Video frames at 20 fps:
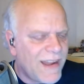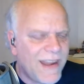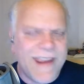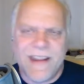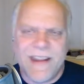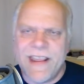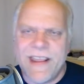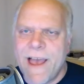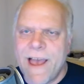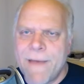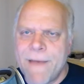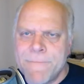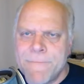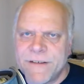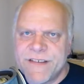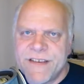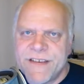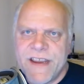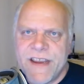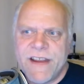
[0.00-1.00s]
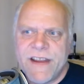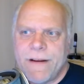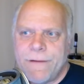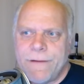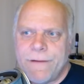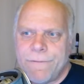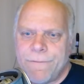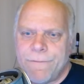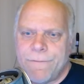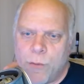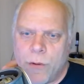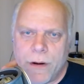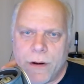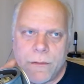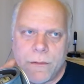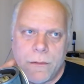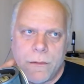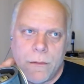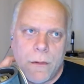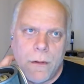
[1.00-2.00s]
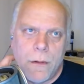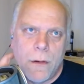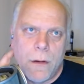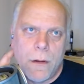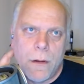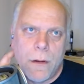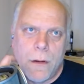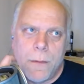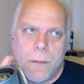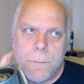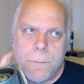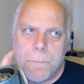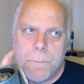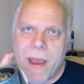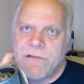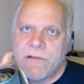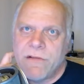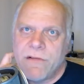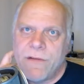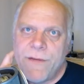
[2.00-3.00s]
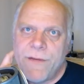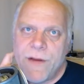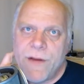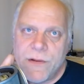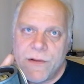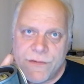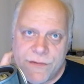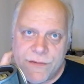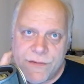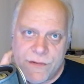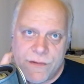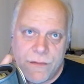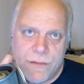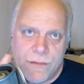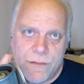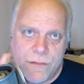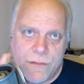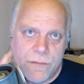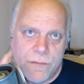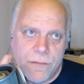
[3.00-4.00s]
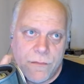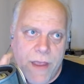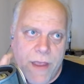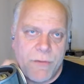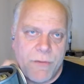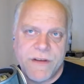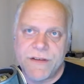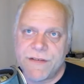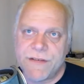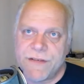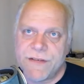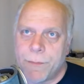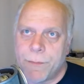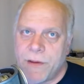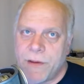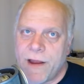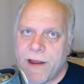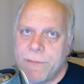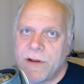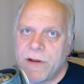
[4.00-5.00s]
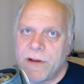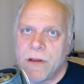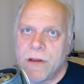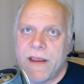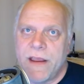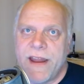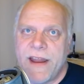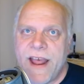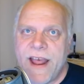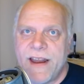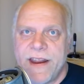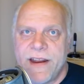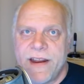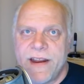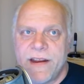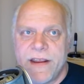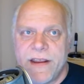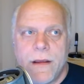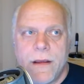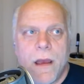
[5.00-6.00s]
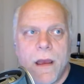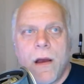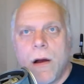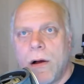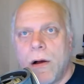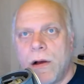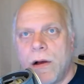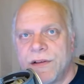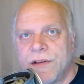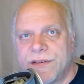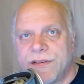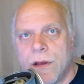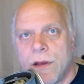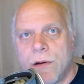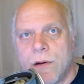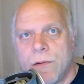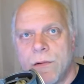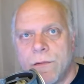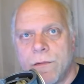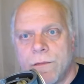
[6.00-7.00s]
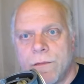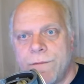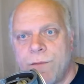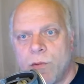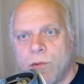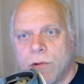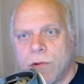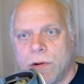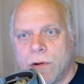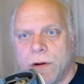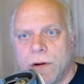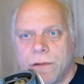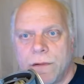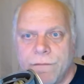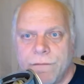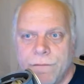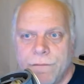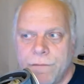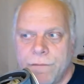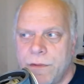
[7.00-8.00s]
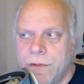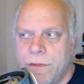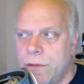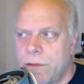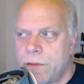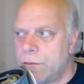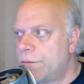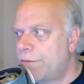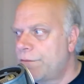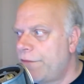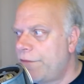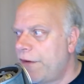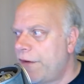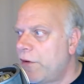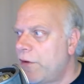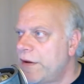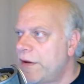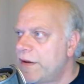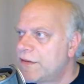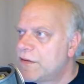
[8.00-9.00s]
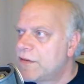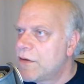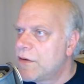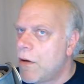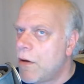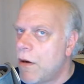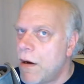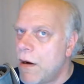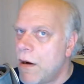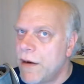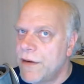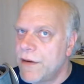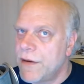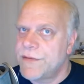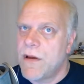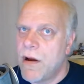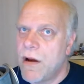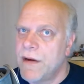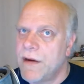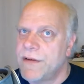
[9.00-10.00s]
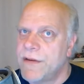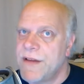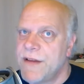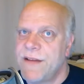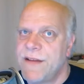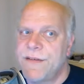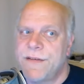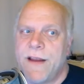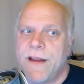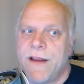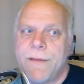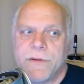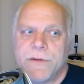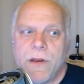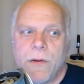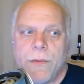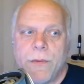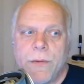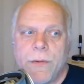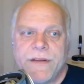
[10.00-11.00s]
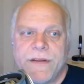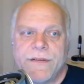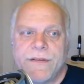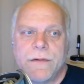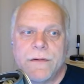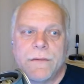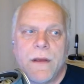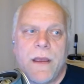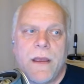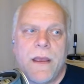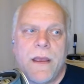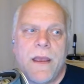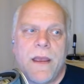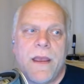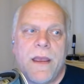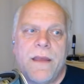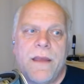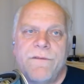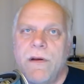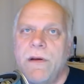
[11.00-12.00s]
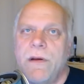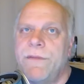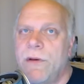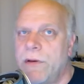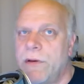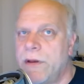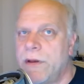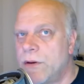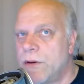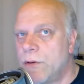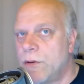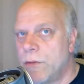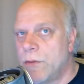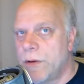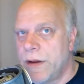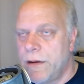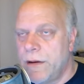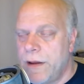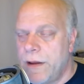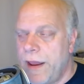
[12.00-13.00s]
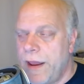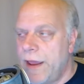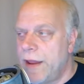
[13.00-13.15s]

Lately, I've been seeing it for microphones, which is something I've been looking at lately. Also, for you know, various cars and car sites that I've been going to. Very, very annoying.